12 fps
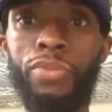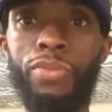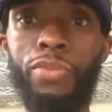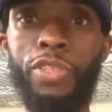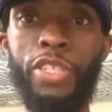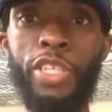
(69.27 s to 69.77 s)

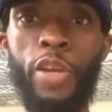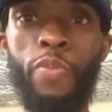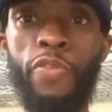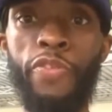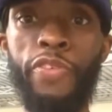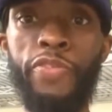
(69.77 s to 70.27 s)
It's April
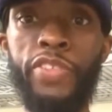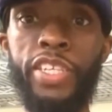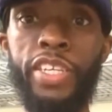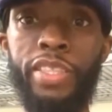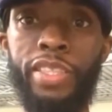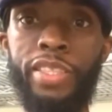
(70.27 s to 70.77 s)

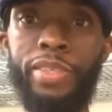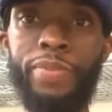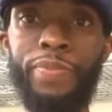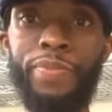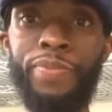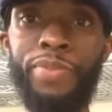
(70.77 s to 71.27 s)
15th.
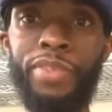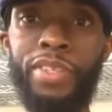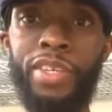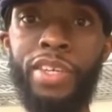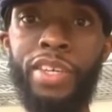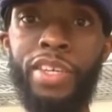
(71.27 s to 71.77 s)

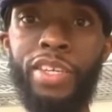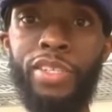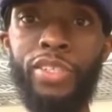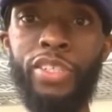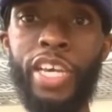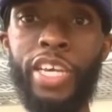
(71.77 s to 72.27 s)
It's
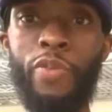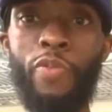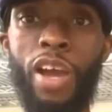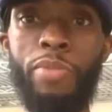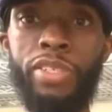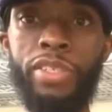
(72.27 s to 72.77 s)
Jackie
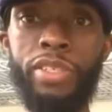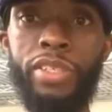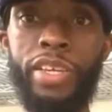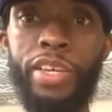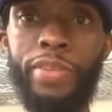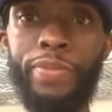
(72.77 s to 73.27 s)
Robinson
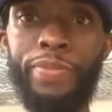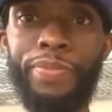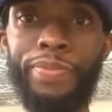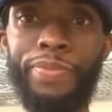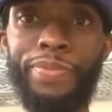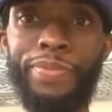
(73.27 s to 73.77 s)
Day.
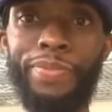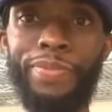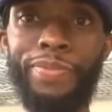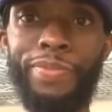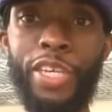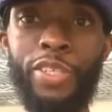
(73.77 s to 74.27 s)

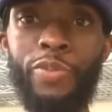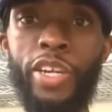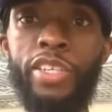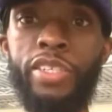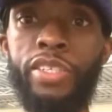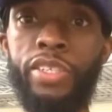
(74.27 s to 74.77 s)
That's right,
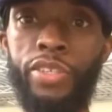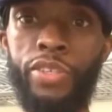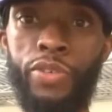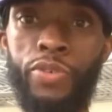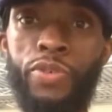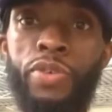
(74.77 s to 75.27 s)
it's
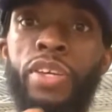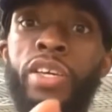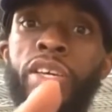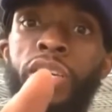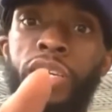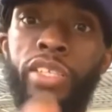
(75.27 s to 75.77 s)
still
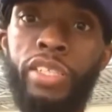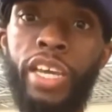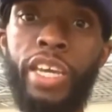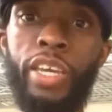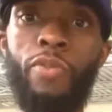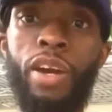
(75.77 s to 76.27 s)

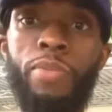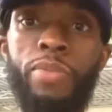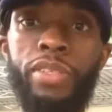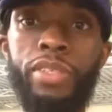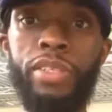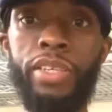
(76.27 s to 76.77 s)
Jackie
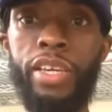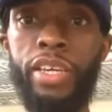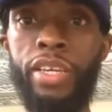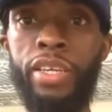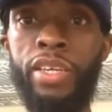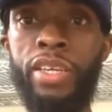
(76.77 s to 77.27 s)
Robinson Day.
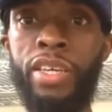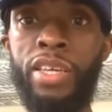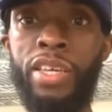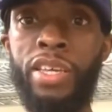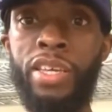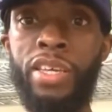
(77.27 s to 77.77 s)

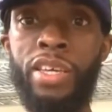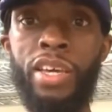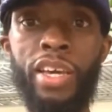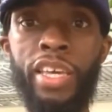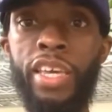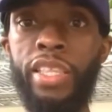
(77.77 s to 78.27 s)
I
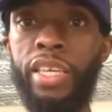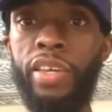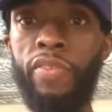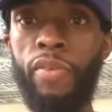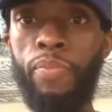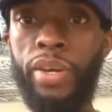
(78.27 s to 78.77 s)
can't think of
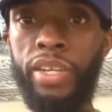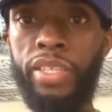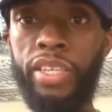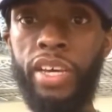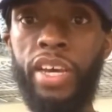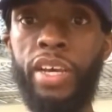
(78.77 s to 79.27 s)
a better
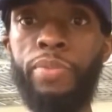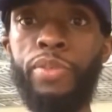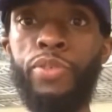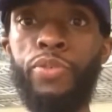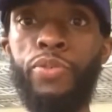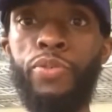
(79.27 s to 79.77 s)
time
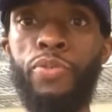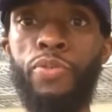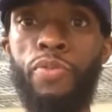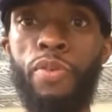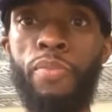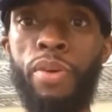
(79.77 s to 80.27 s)
to
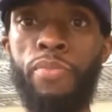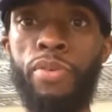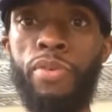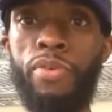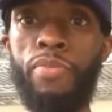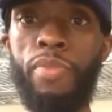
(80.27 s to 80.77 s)

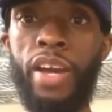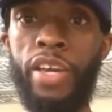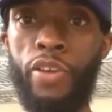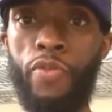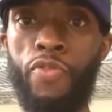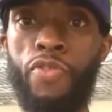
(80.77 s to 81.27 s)
remember my
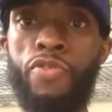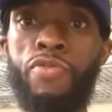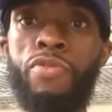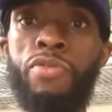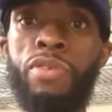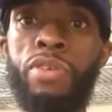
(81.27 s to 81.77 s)
hero,
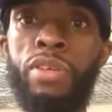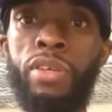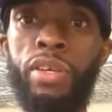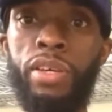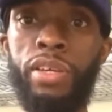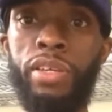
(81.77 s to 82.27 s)

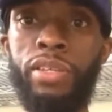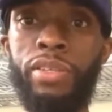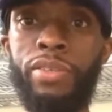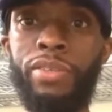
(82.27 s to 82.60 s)
and